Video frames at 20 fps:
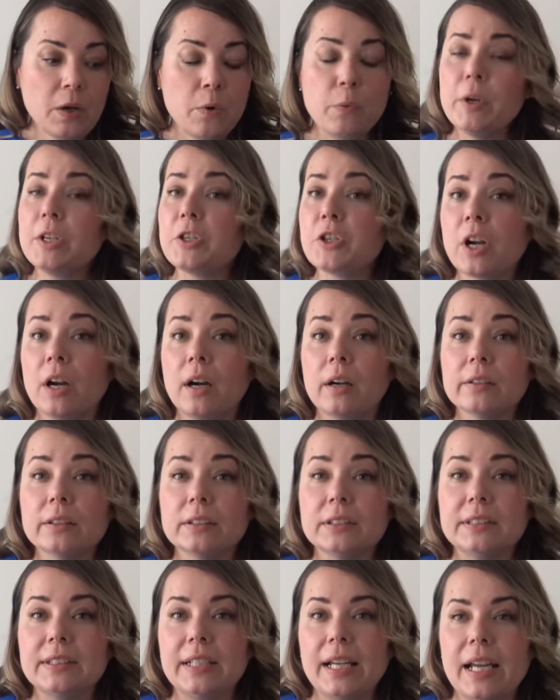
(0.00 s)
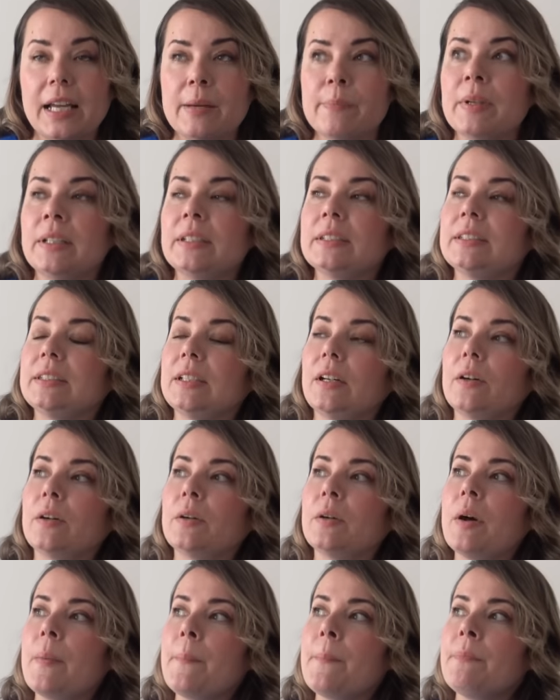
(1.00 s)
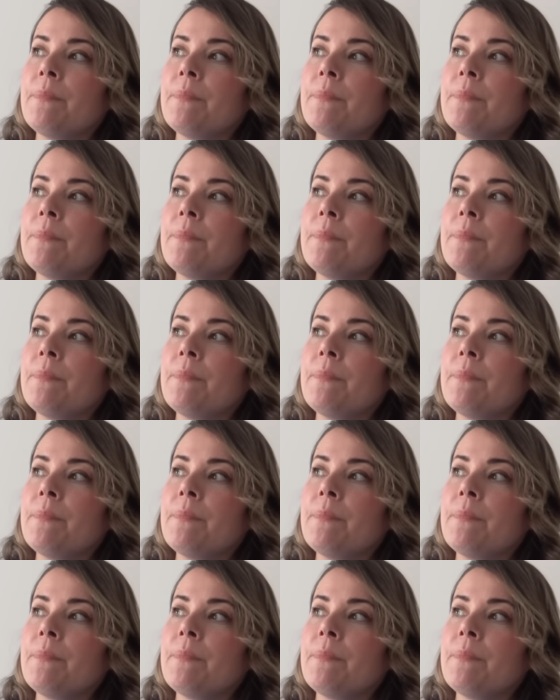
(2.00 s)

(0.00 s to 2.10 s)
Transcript: which are the same. So